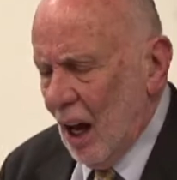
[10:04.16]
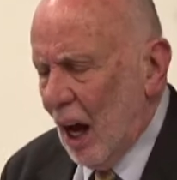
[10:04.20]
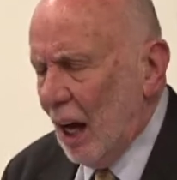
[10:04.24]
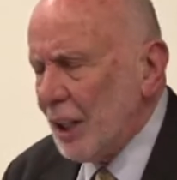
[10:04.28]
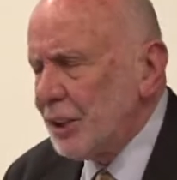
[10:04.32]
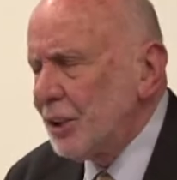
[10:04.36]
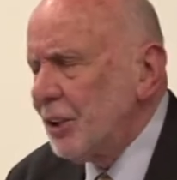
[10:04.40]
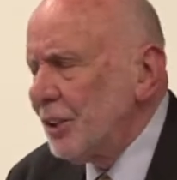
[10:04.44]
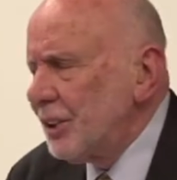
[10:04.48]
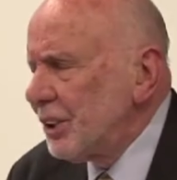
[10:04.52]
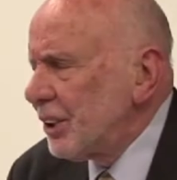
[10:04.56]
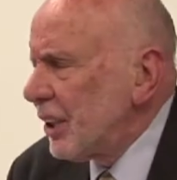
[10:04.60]
I
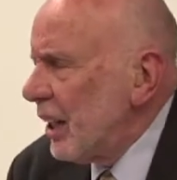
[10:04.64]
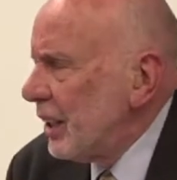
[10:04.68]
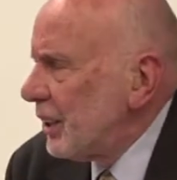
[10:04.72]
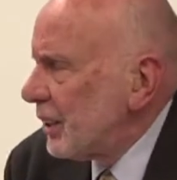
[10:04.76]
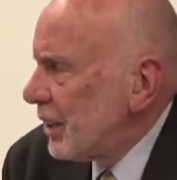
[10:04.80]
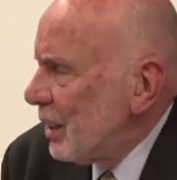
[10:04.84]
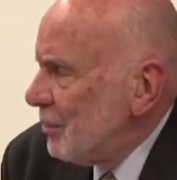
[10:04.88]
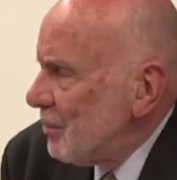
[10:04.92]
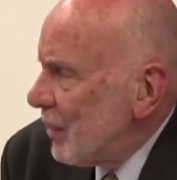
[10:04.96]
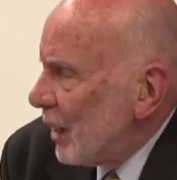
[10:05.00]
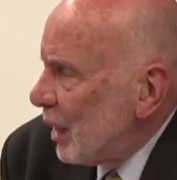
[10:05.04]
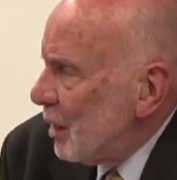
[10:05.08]
should say
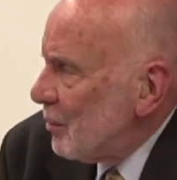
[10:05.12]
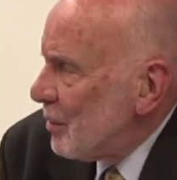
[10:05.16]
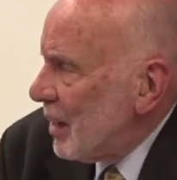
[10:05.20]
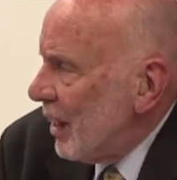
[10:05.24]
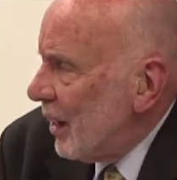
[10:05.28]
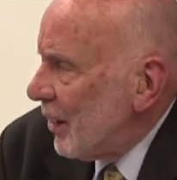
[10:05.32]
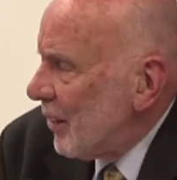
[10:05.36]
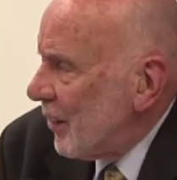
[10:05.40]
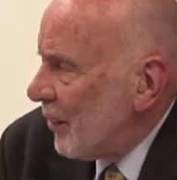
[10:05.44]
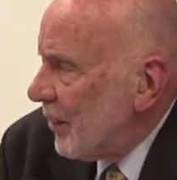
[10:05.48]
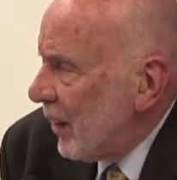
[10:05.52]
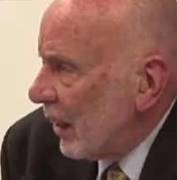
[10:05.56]
something
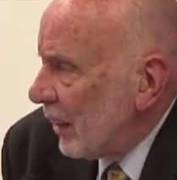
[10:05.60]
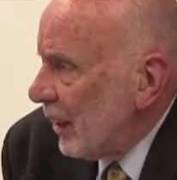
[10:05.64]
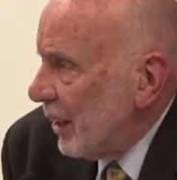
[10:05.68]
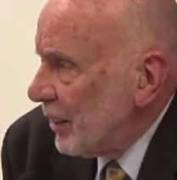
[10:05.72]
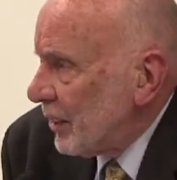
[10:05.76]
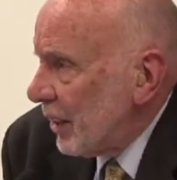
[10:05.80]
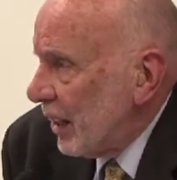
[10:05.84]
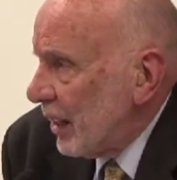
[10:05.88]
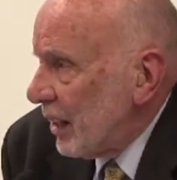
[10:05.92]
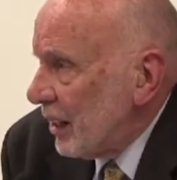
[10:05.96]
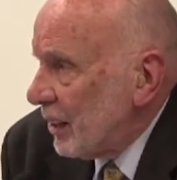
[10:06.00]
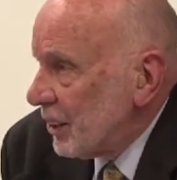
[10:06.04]
about the
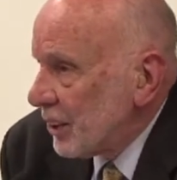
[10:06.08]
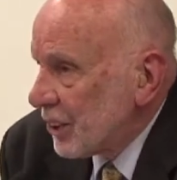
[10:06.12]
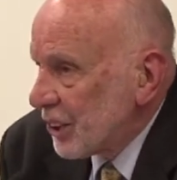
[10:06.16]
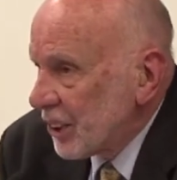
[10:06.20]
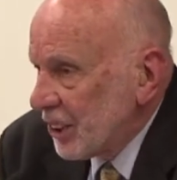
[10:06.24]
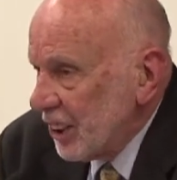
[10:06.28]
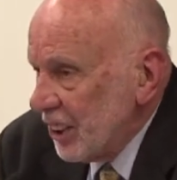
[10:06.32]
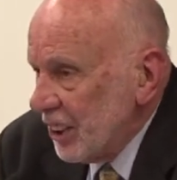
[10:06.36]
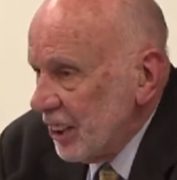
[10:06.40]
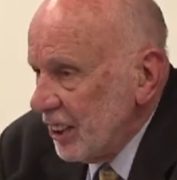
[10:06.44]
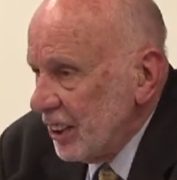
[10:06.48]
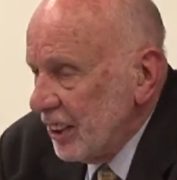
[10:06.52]
letter
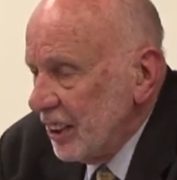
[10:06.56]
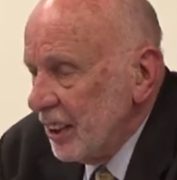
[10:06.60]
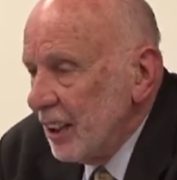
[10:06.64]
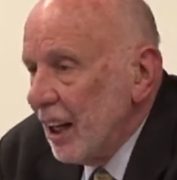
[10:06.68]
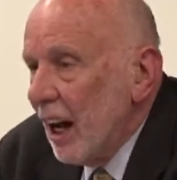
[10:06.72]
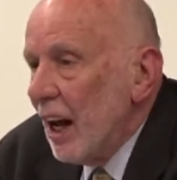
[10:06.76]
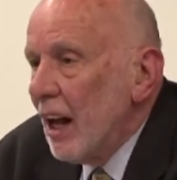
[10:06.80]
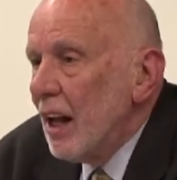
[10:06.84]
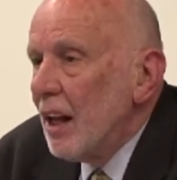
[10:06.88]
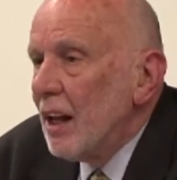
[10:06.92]
C.